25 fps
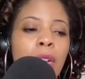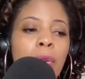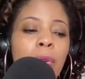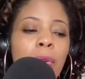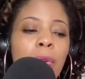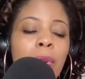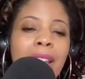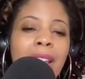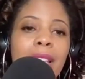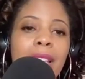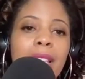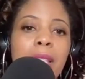
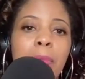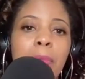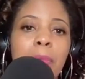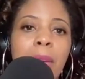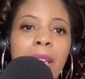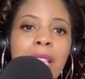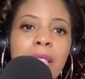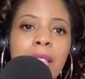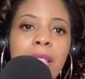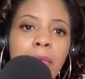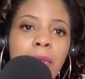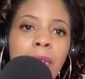create a
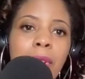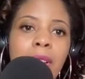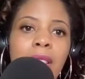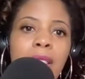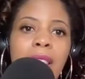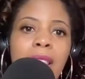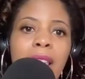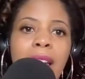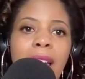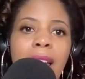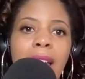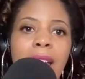space for
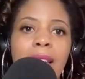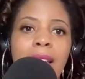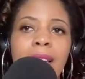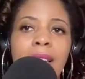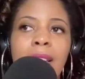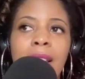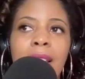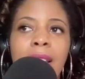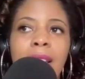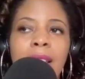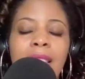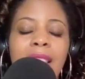that
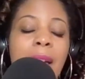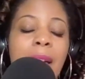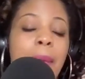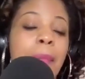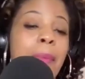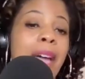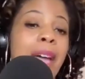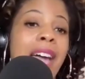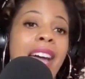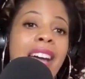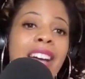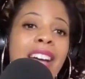
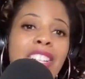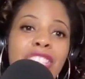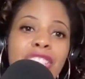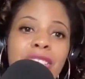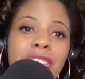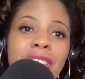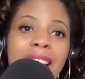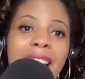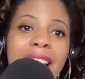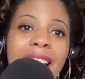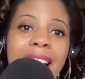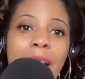
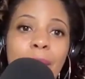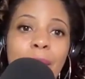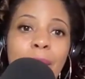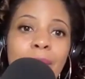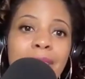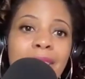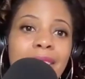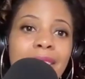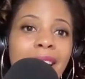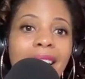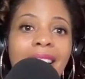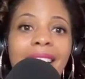passion
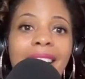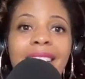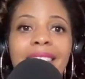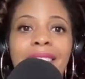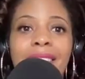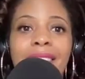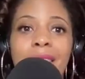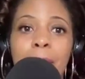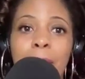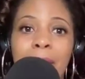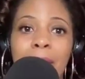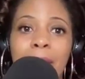
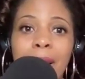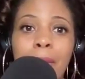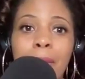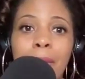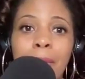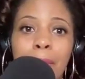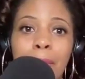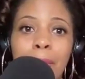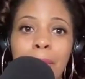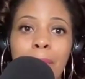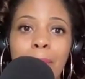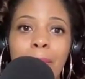outside of the
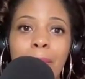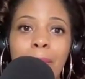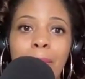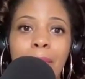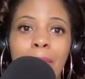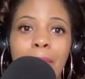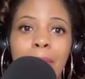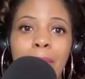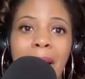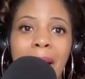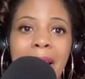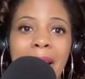bedroom,
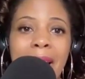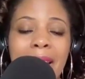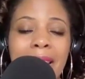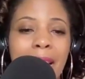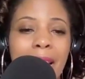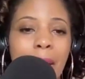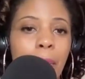right?